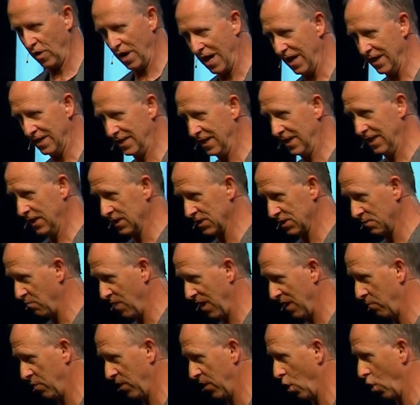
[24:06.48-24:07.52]
ideas
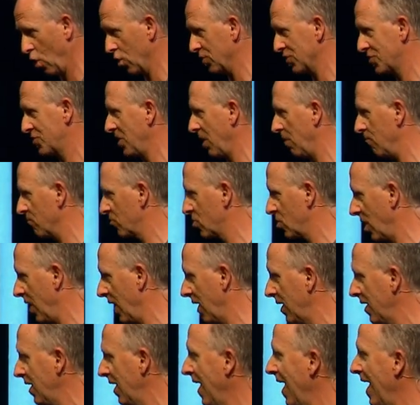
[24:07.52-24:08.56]
maybe on
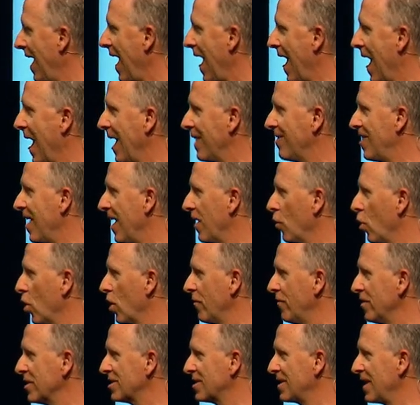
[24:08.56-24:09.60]
something, and then all
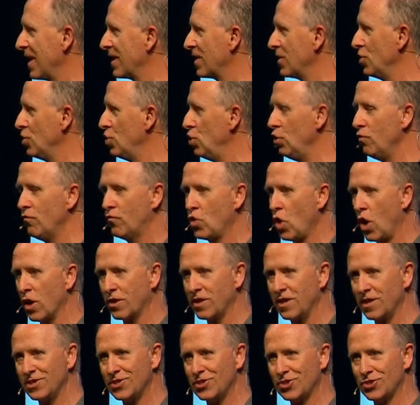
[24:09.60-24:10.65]
of a sudden you've got
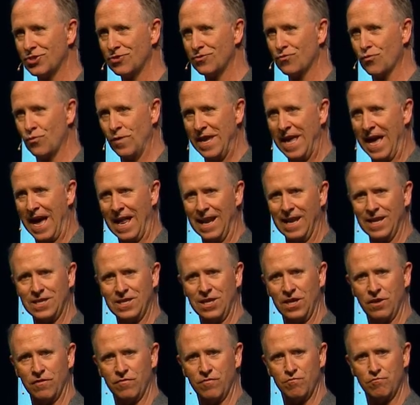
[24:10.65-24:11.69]
this
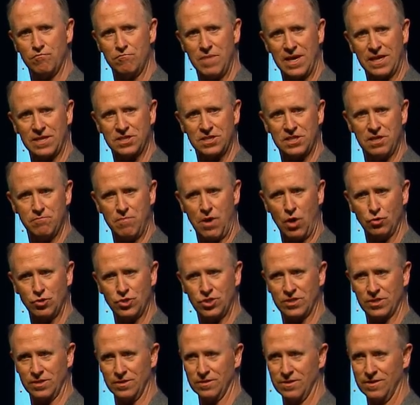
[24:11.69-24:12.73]
reality of mixed
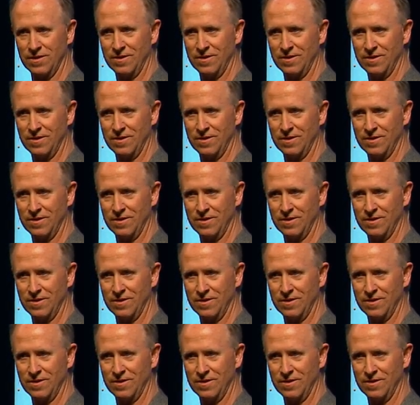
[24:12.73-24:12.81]
emotion.